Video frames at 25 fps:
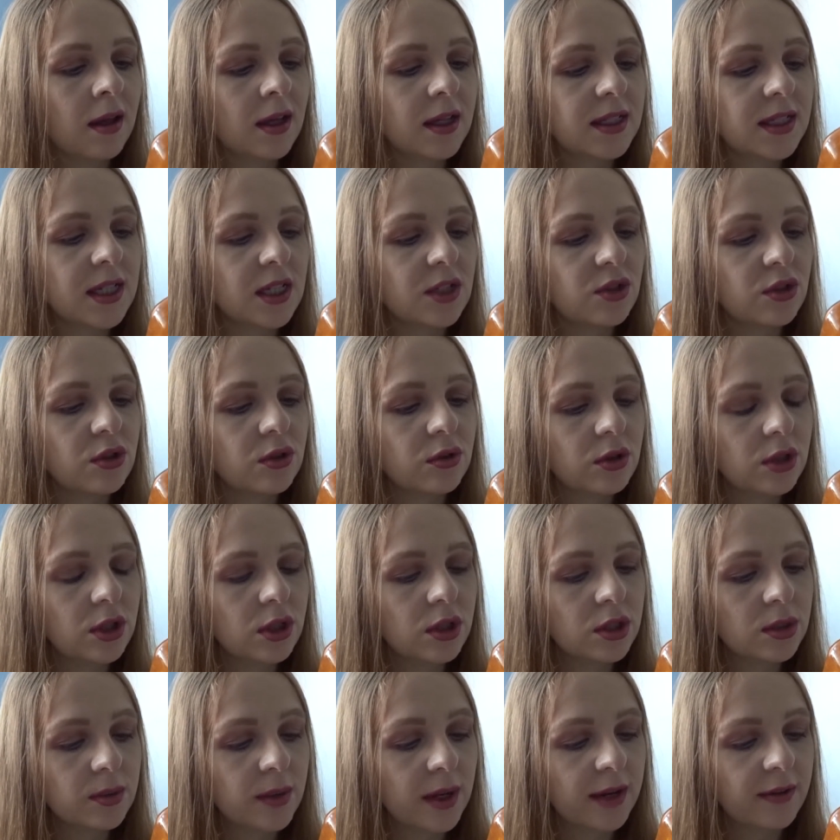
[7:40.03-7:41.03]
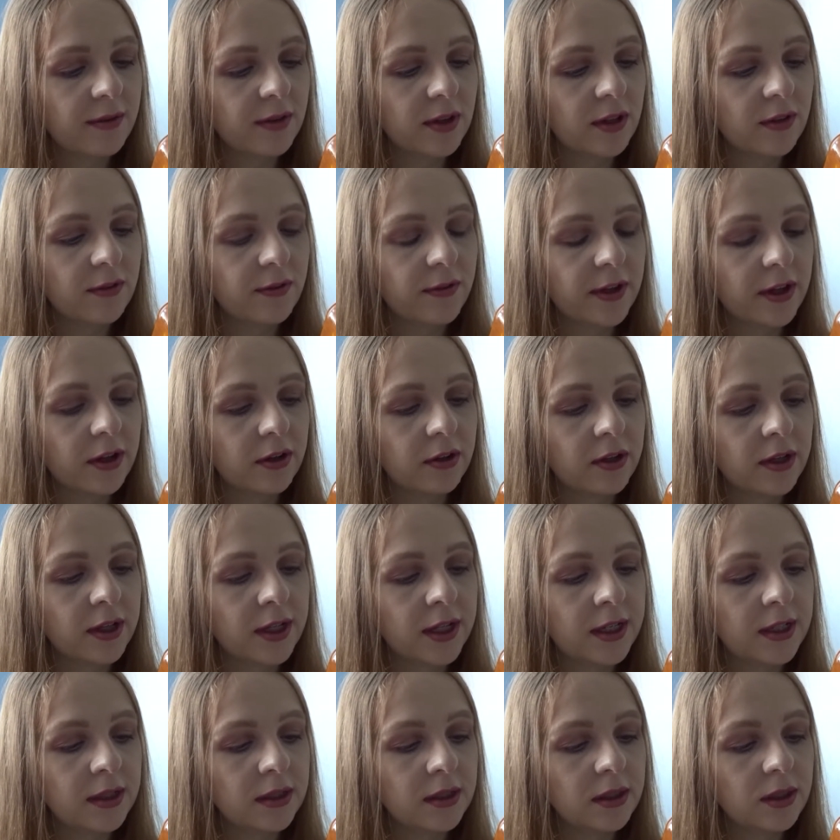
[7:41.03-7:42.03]
It says use whenever you feel
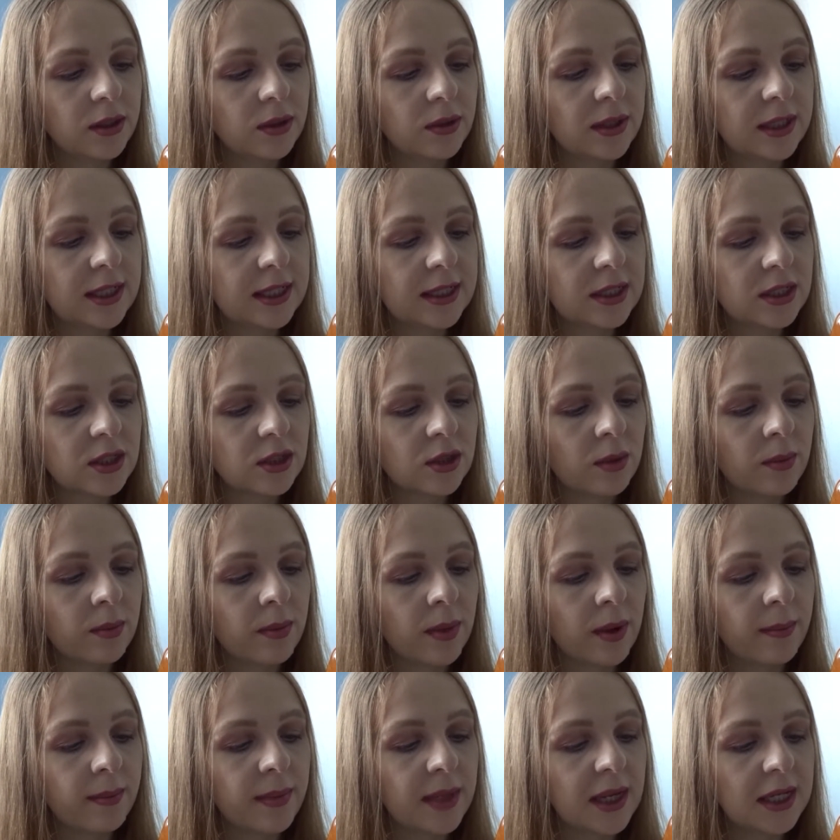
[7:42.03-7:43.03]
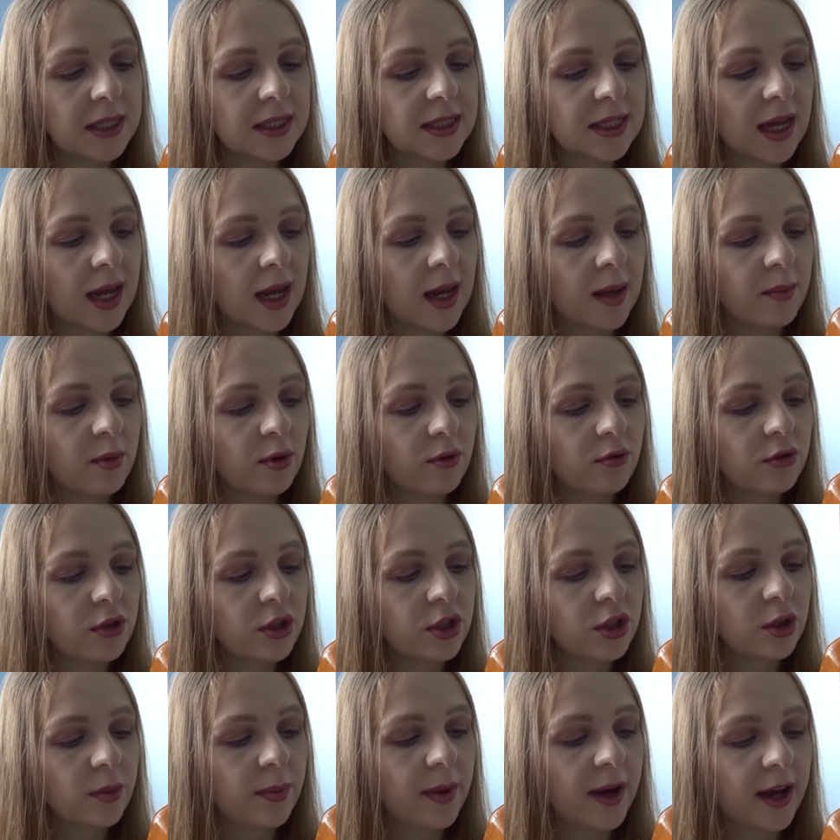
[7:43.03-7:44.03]
that you need some me time.
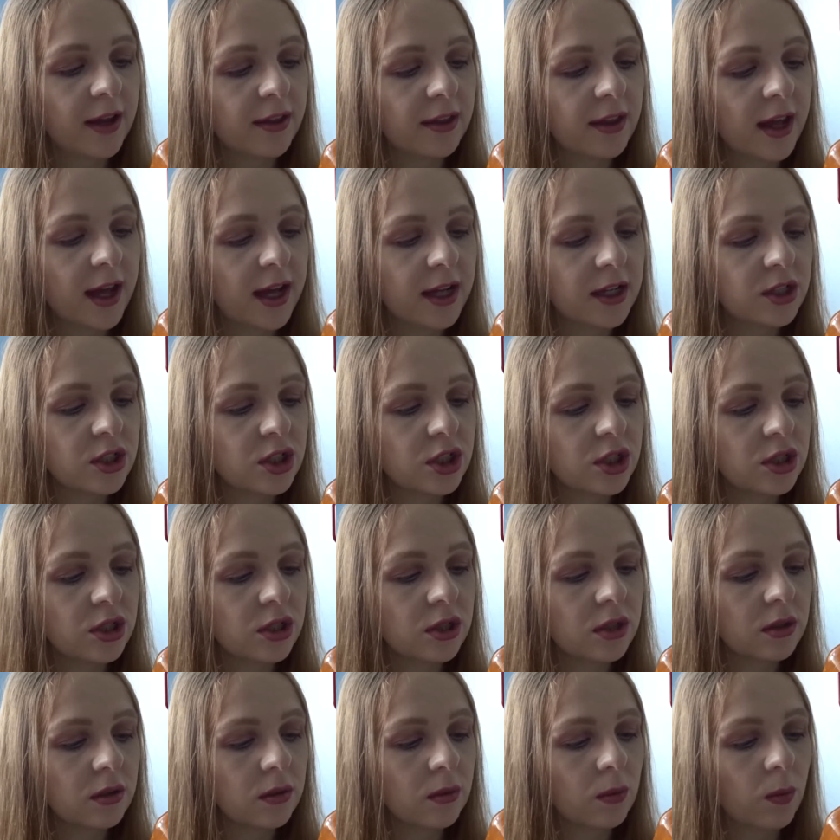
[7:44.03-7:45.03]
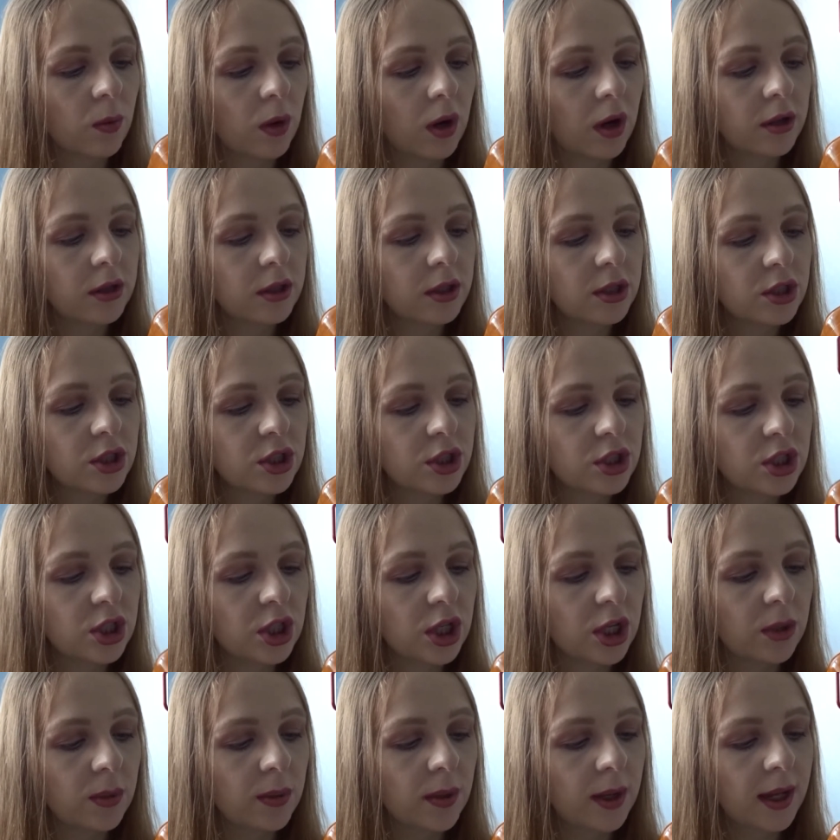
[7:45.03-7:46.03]
Run your bath, add 1 to
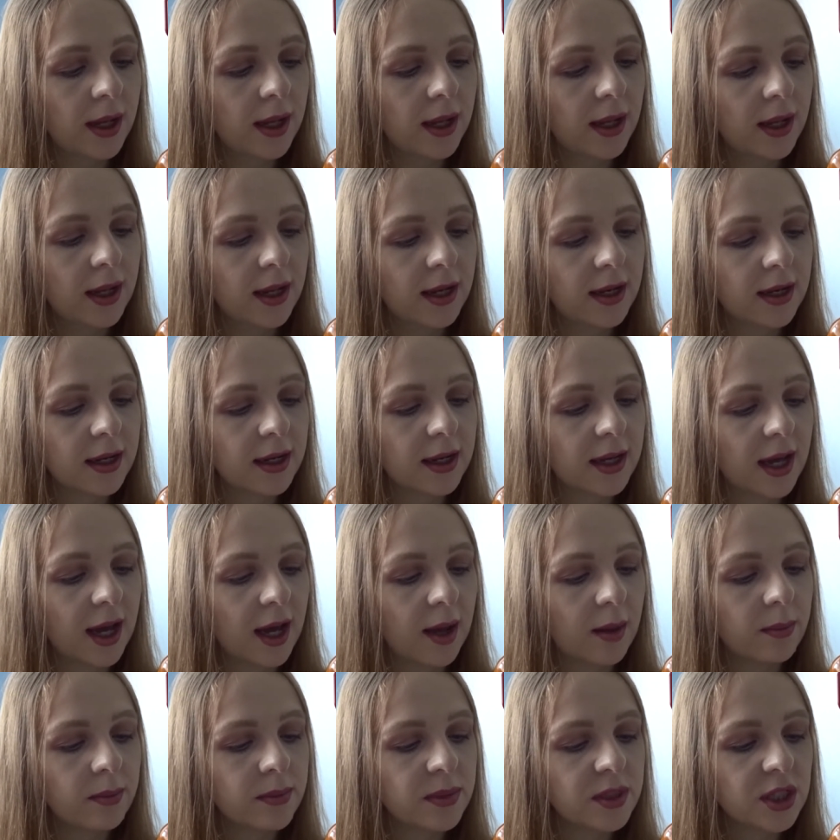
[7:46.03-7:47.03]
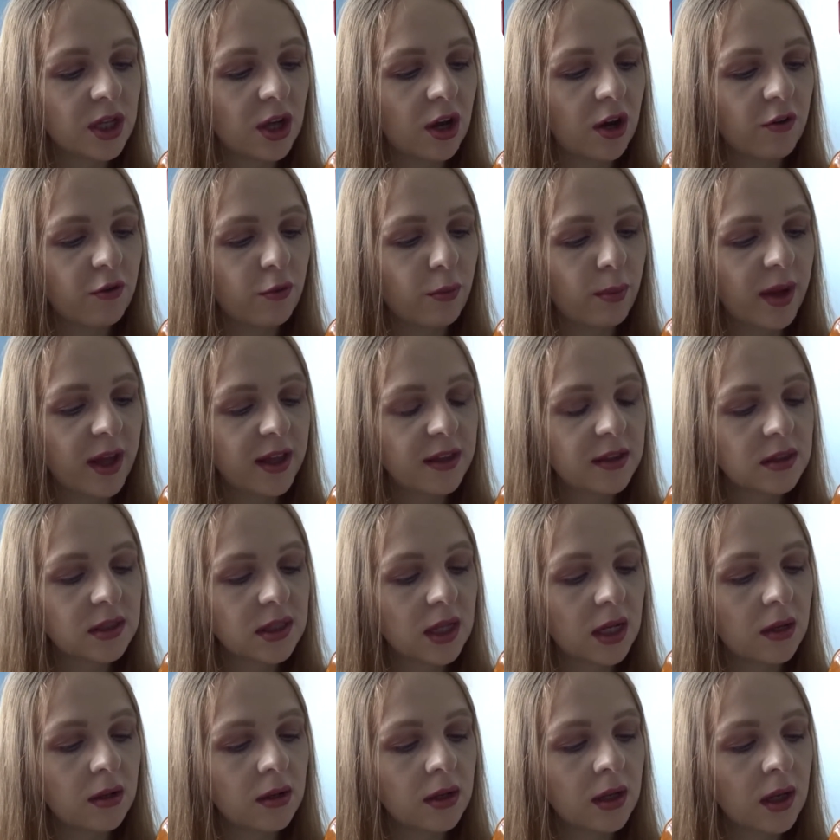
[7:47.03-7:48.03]
2 inner caps of bath
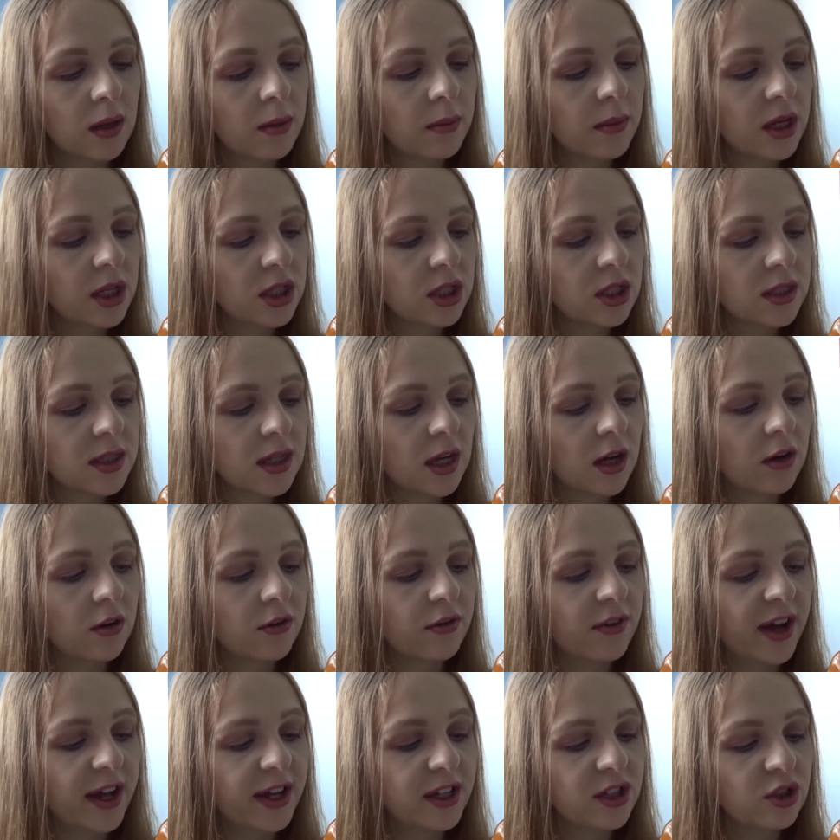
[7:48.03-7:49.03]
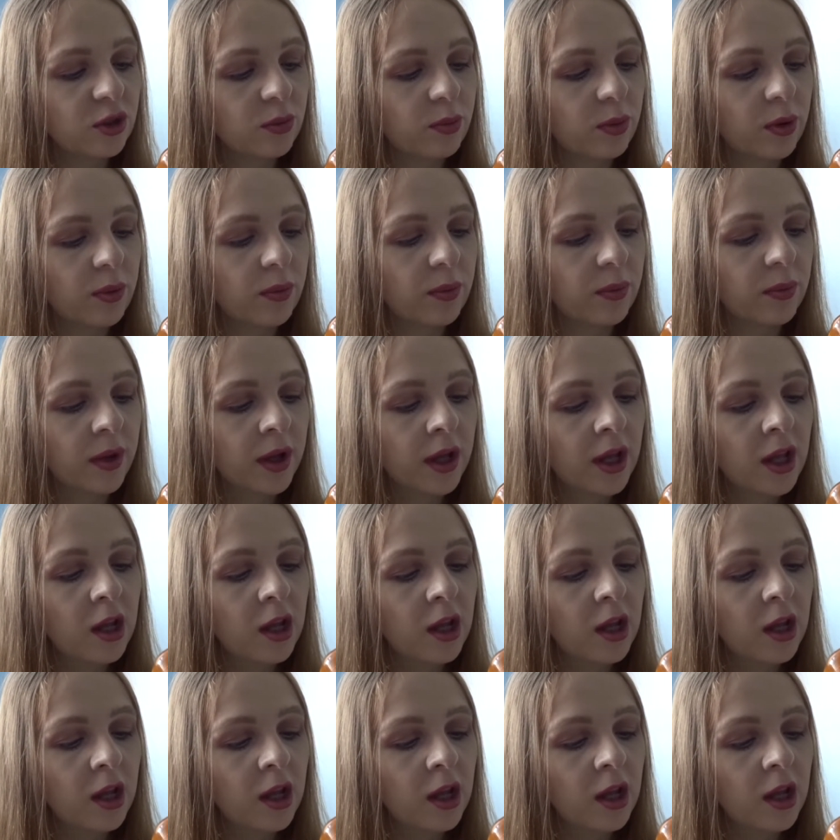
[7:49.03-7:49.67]
soak, immerse yourself and your bum,